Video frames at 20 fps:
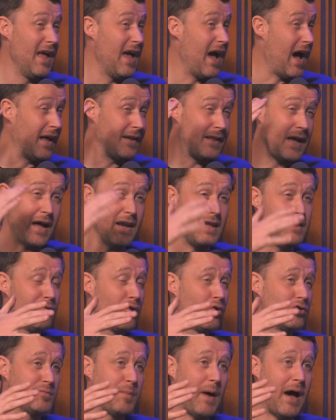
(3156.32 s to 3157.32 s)
And that even
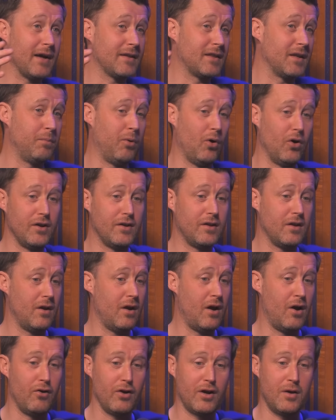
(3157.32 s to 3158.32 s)
goes back to the point,
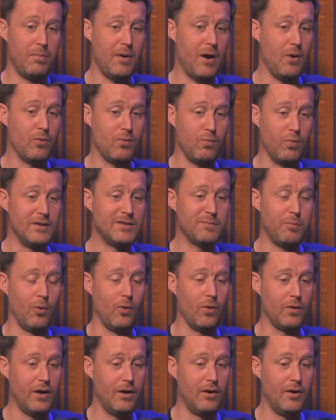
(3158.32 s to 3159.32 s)
Eric, about we
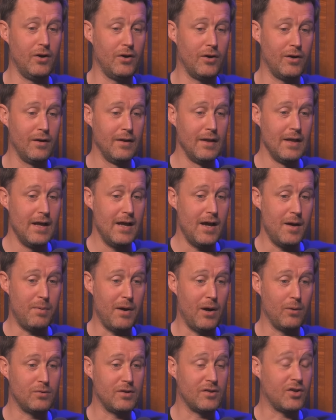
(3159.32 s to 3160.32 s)
spoke earlier
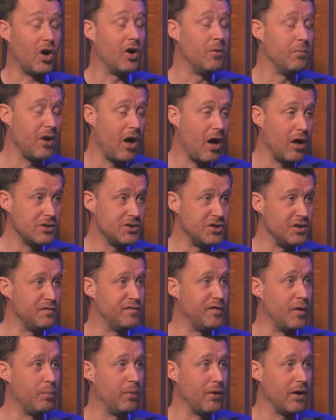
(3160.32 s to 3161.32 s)
about the terminology in
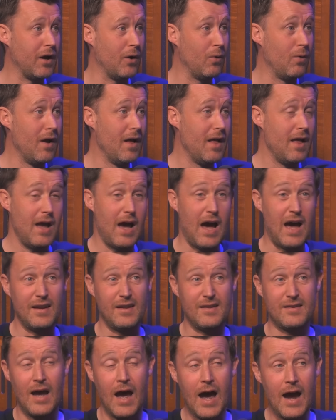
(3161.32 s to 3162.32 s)
football now and the
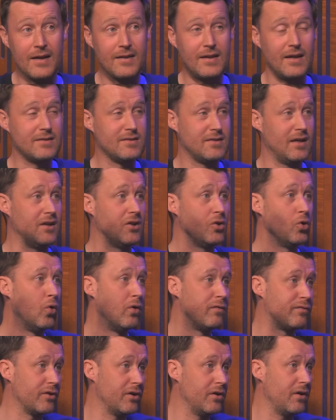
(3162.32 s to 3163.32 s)
tactics and the
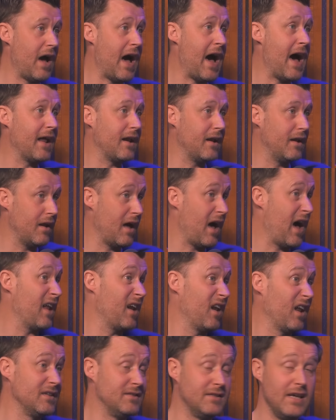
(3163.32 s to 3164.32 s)

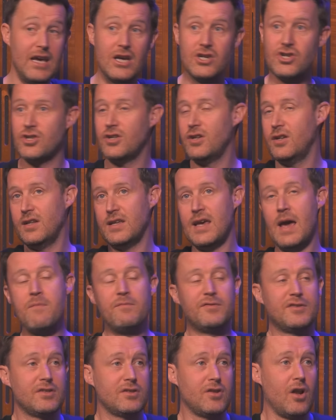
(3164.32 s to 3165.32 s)
over-analysation and the
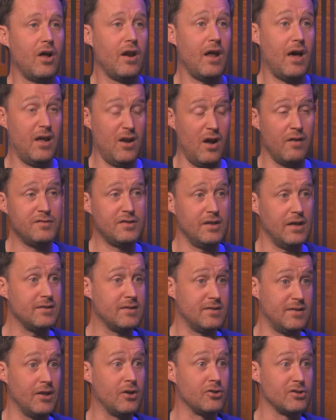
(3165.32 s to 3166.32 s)
emphasis and all that. And obviously, as I
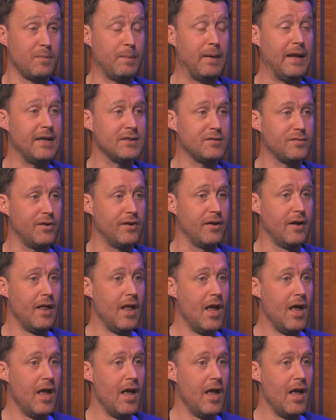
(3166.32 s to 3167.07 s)
said, there's a place for it.